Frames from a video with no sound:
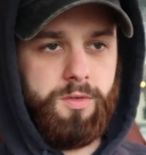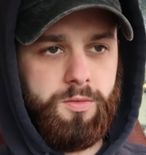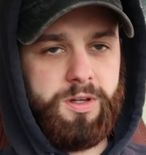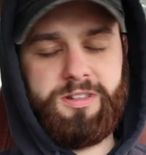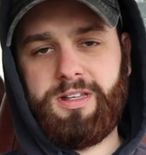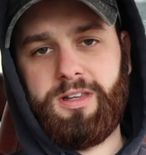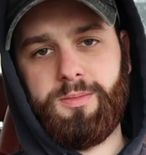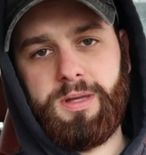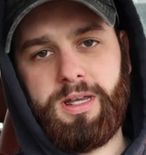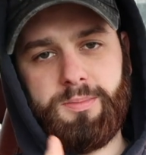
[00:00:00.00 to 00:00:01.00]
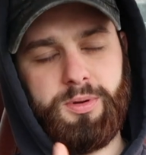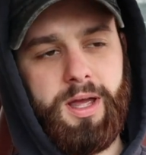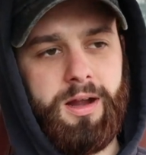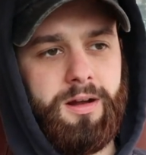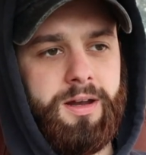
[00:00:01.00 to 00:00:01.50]
reseated the bead, put
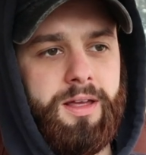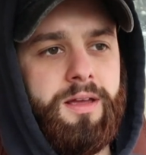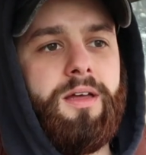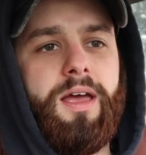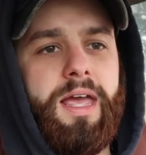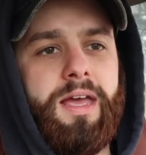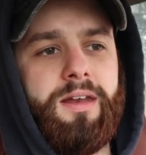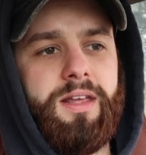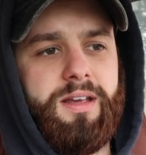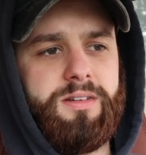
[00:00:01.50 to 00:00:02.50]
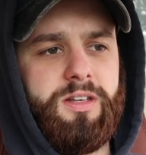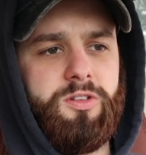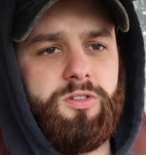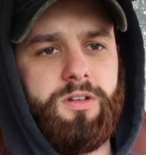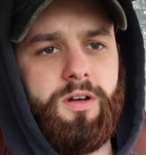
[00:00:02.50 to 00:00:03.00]
air in it, and it
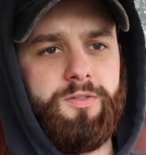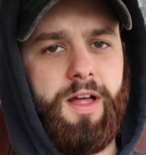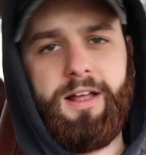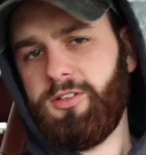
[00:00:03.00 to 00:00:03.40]
continues to go flat.